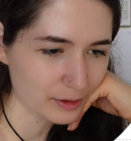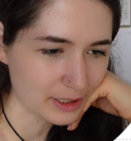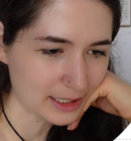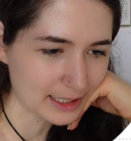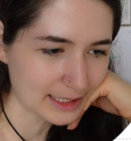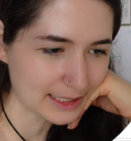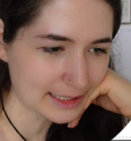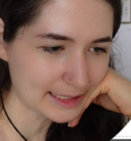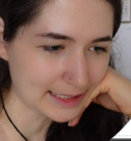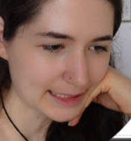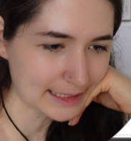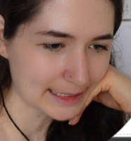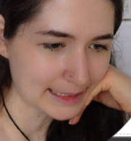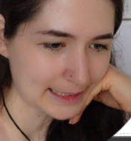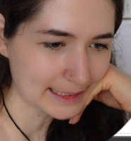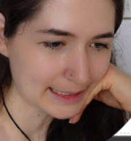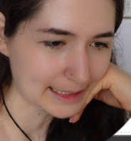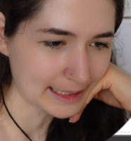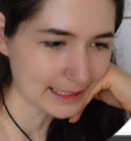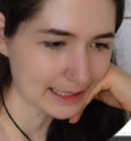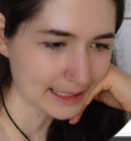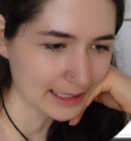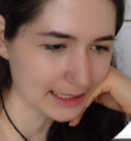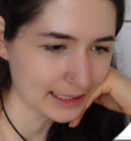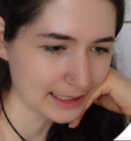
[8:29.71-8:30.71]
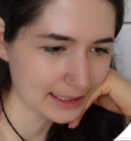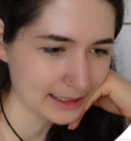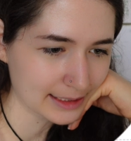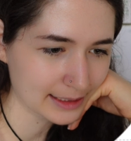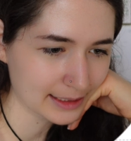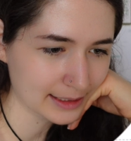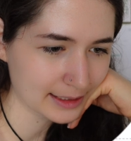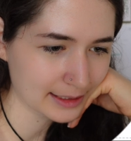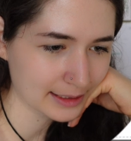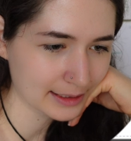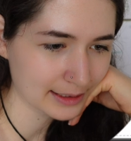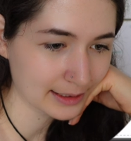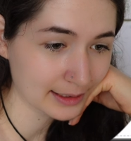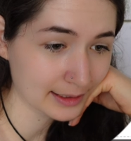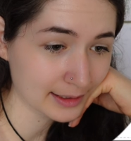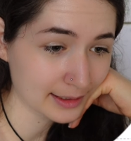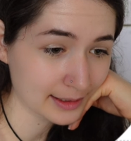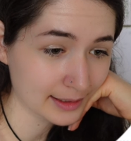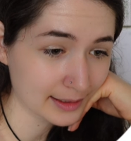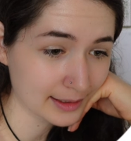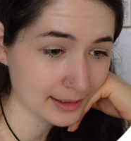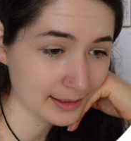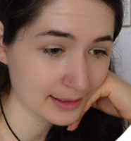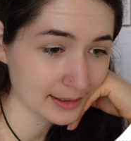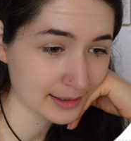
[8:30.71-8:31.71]
I
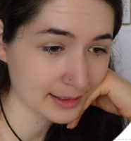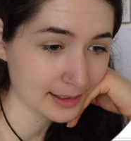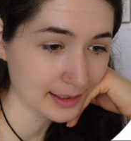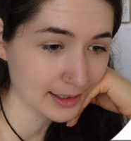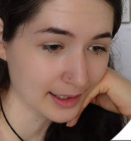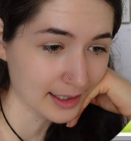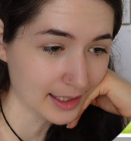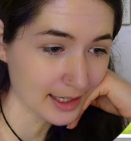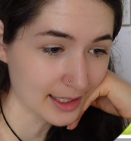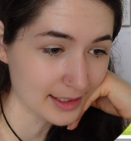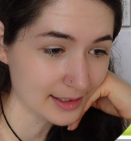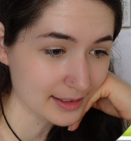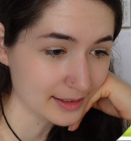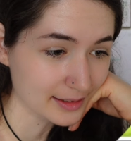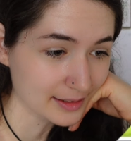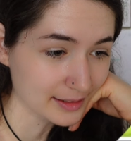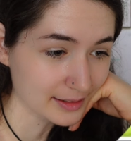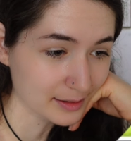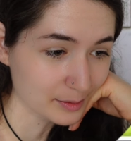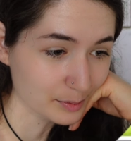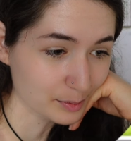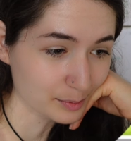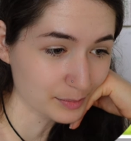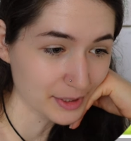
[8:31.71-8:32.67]
can get a